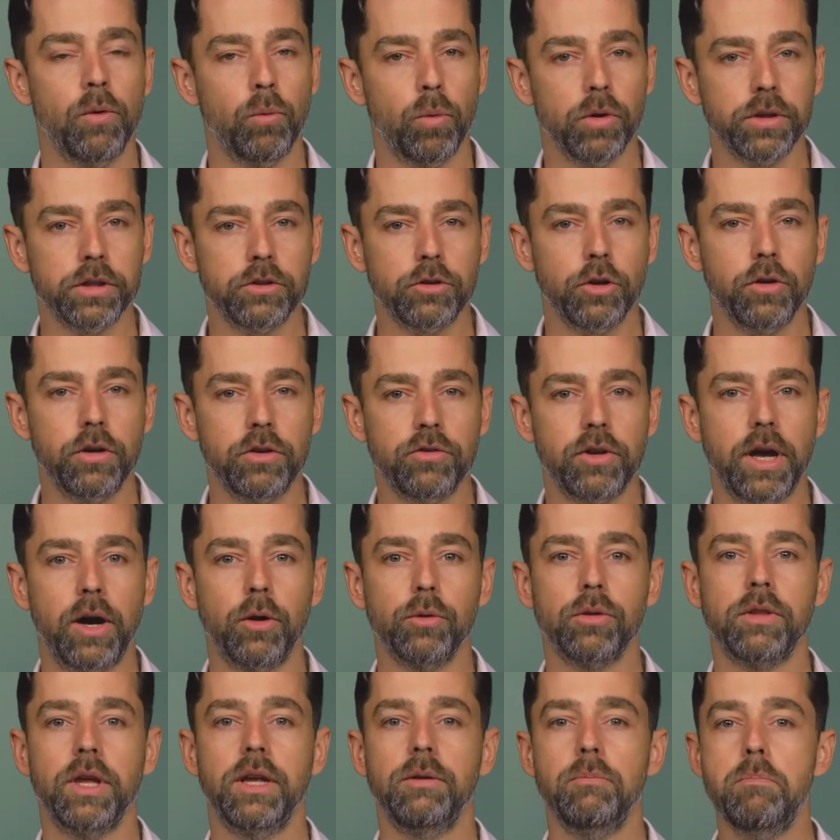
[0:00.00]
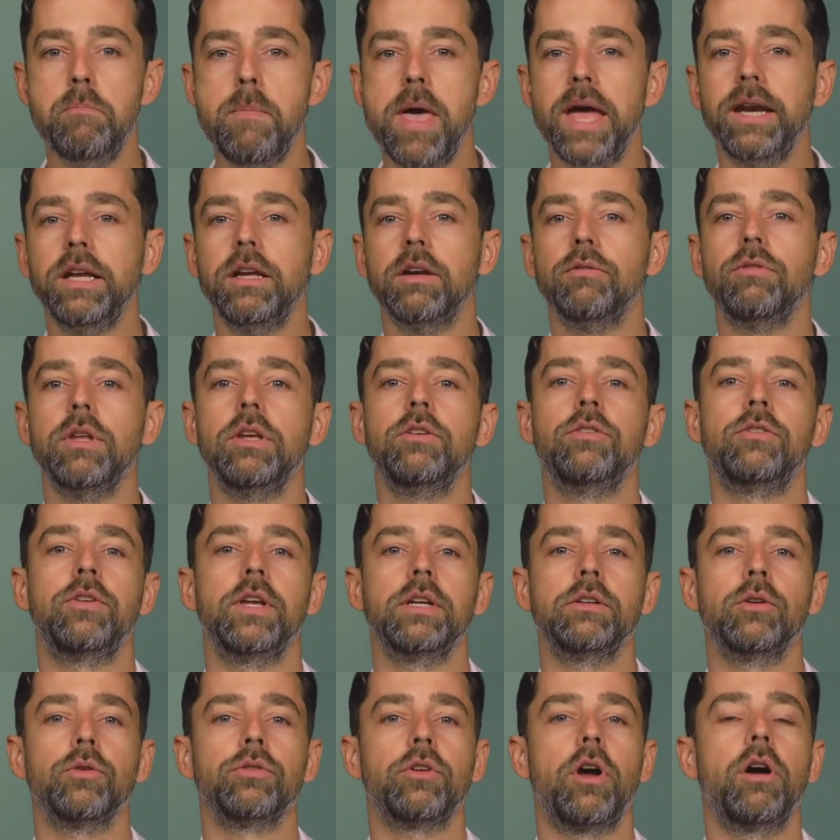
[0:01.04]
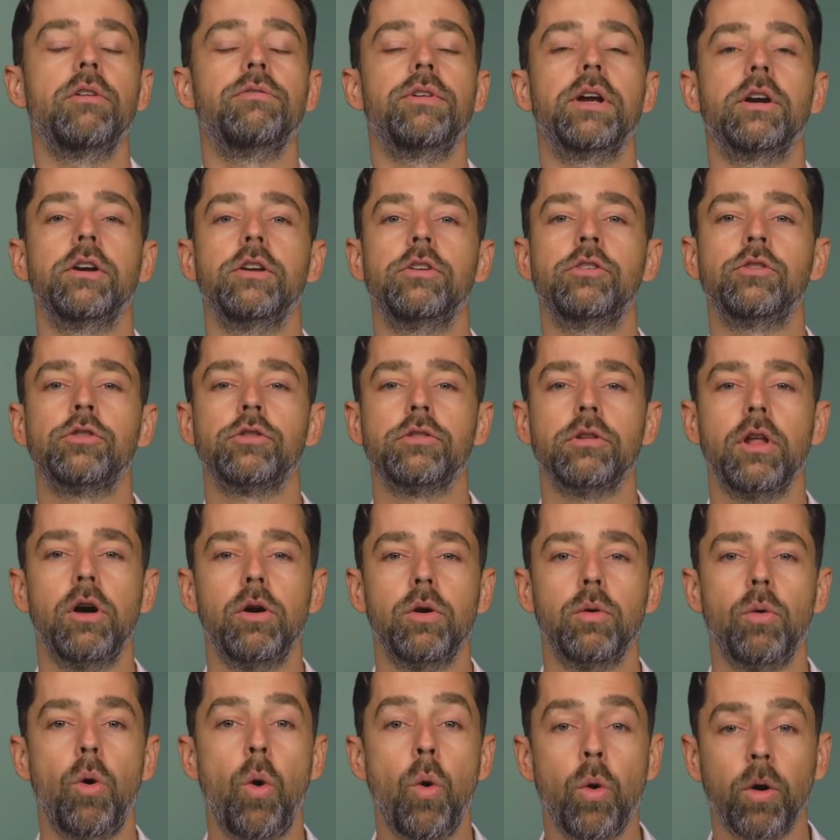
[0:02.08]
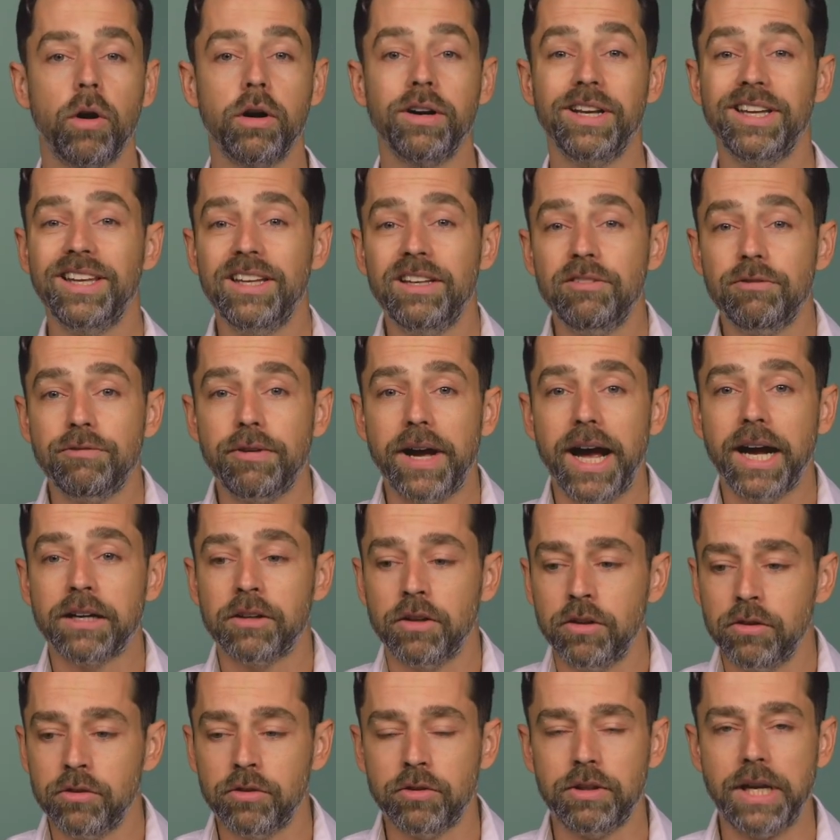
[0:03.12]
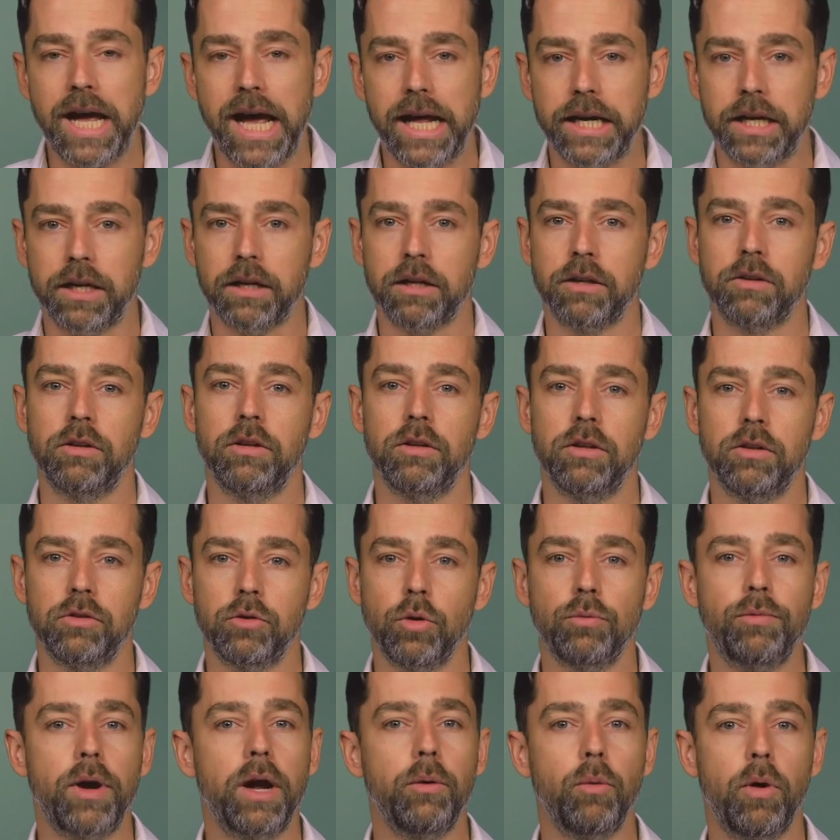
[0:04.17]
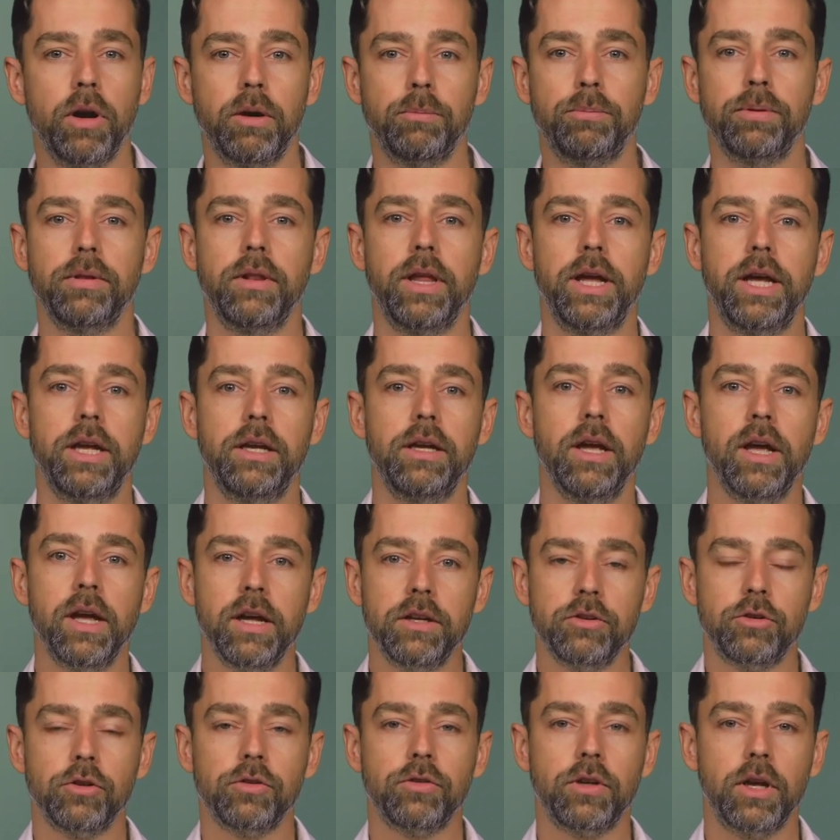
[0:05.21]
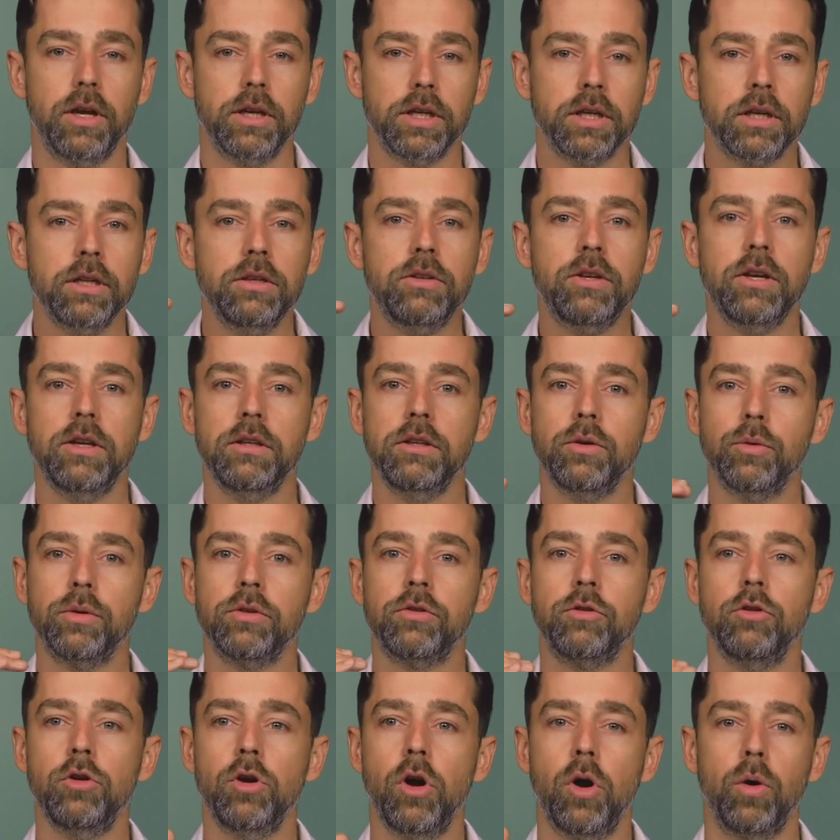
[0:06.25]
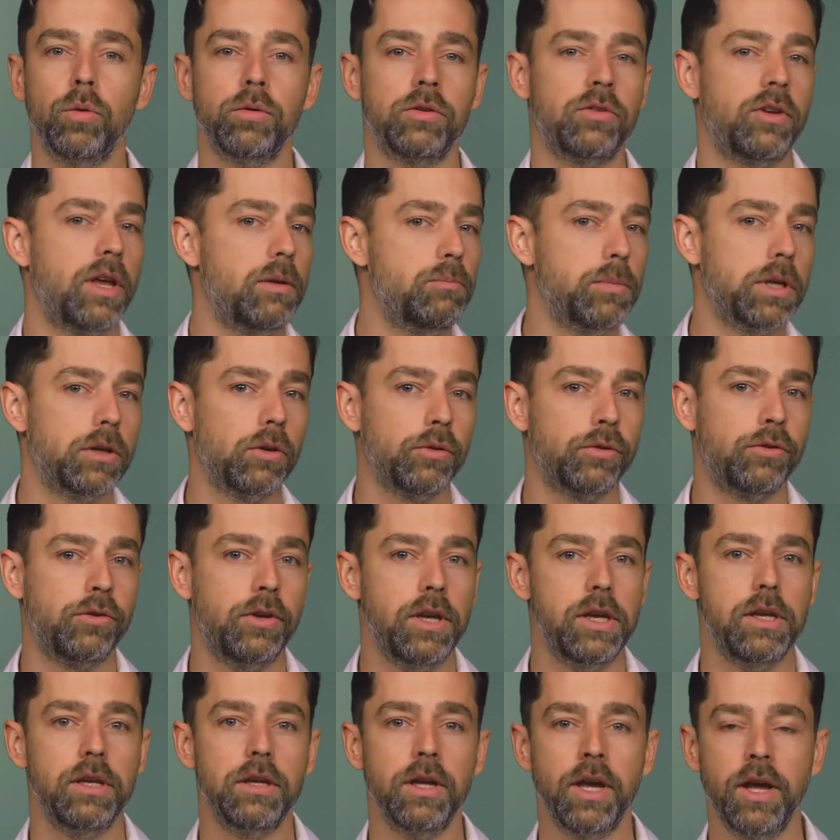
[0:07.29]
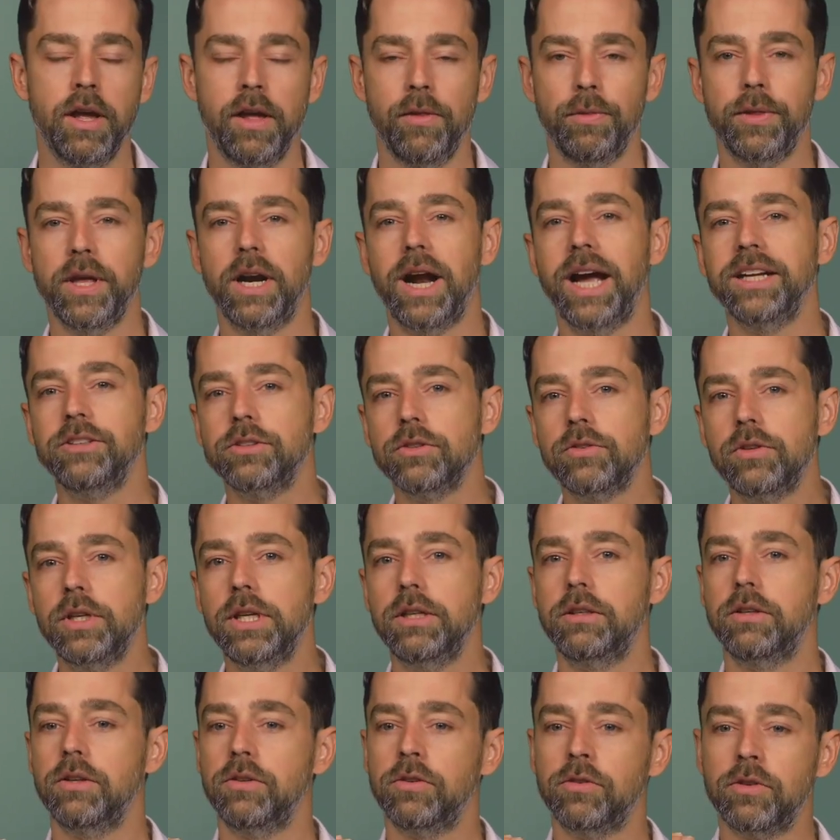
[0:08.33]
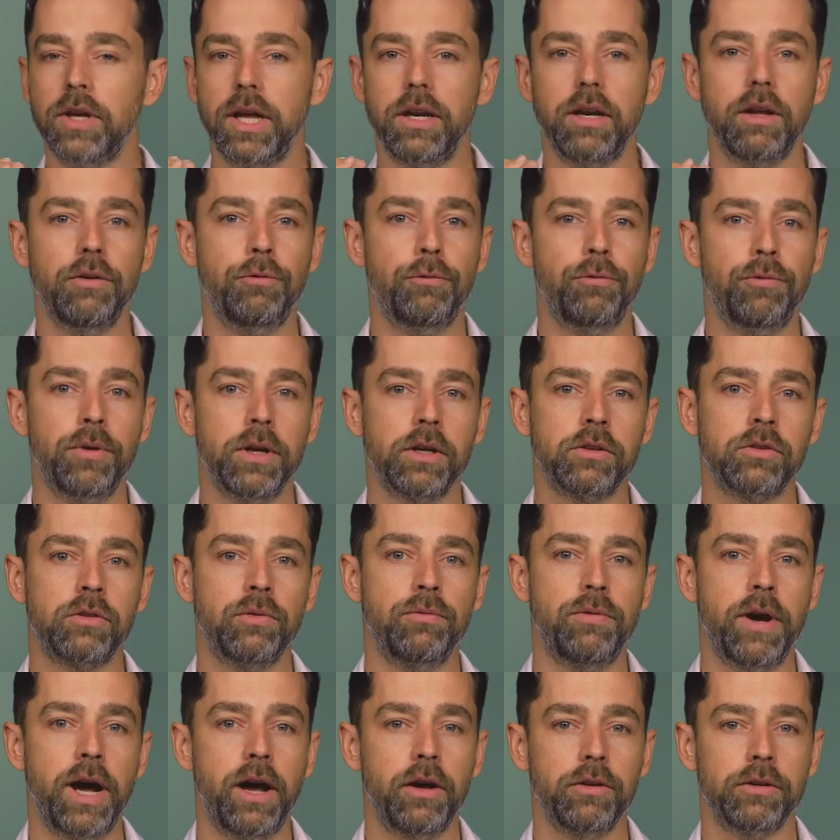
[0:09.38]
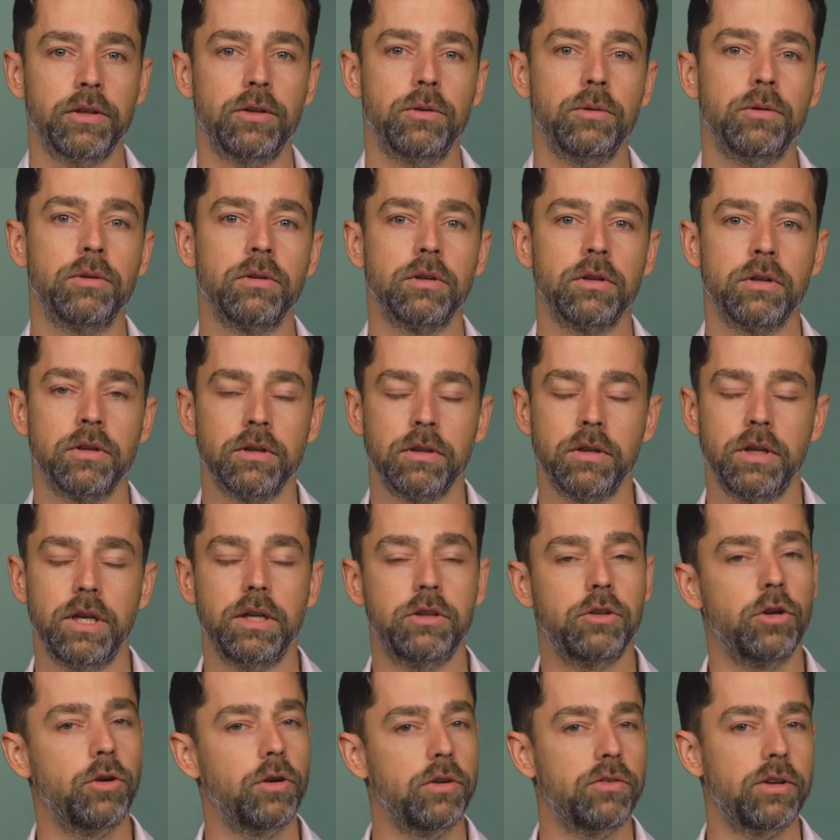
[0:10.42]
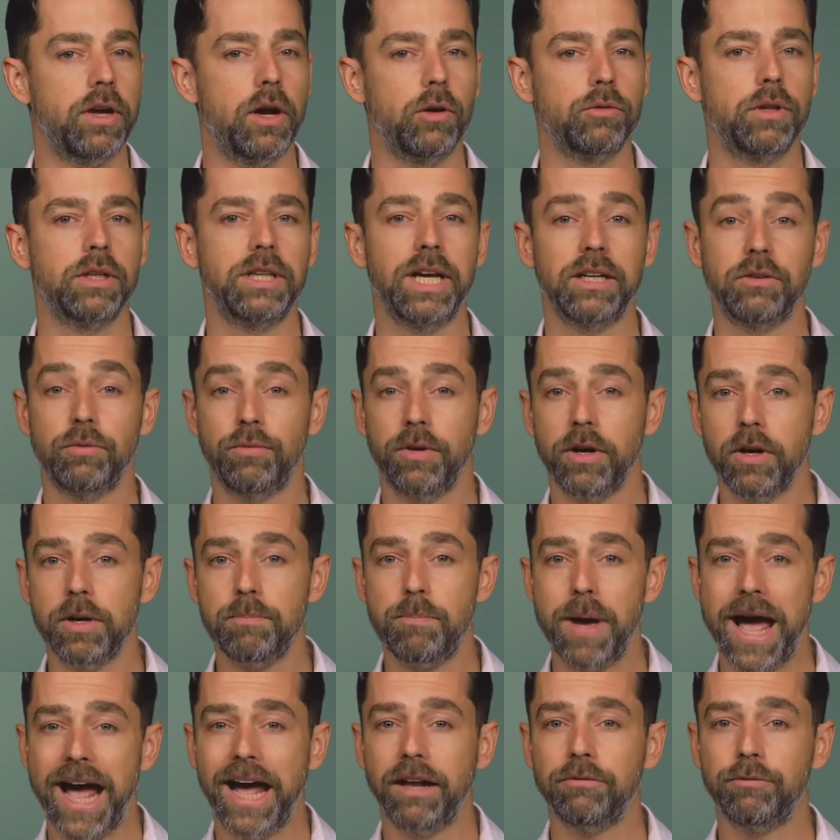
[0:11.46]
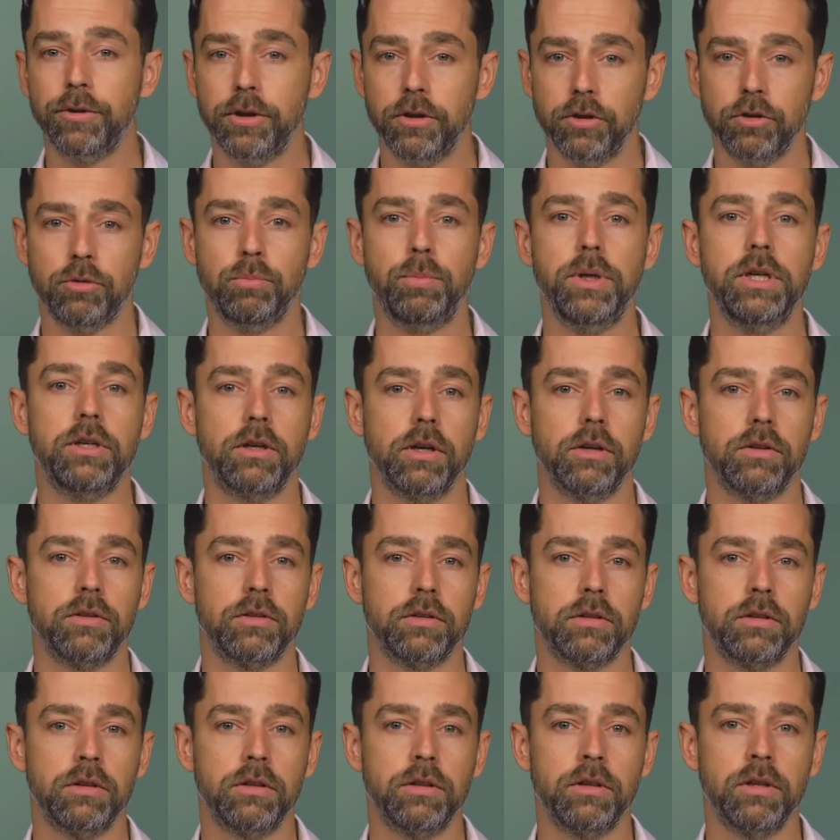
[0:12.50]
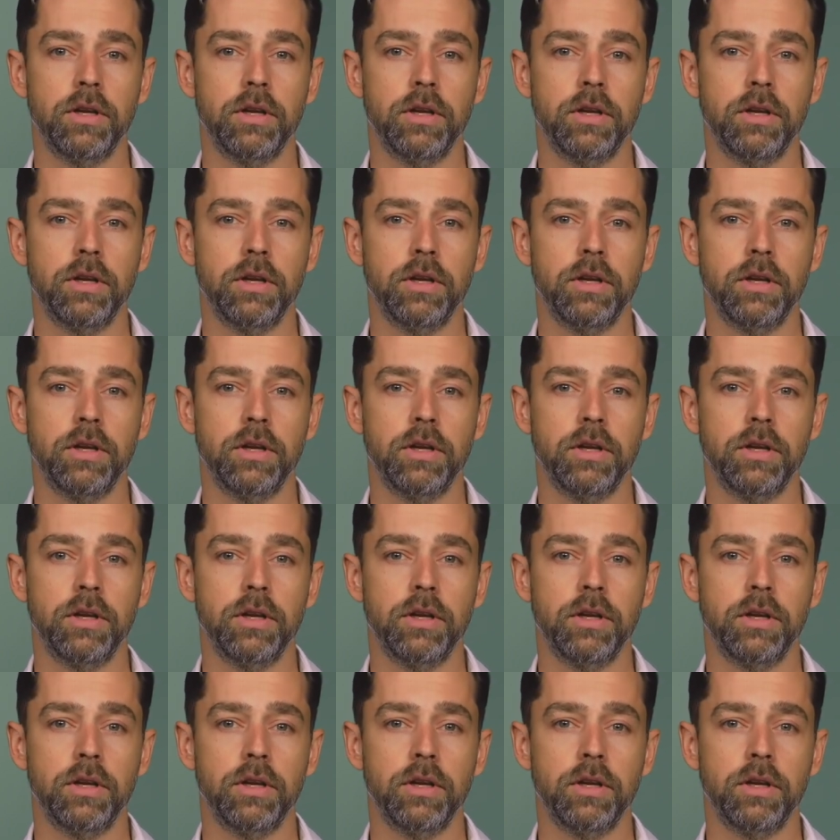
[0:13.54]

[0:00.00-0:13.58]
Well, it turns out that many of these signals are very slow or, in fact, static. So if I want to play just a continuous note, say middle C, then I just need to send a fixed value. It turns out that that's very bad for your speakers.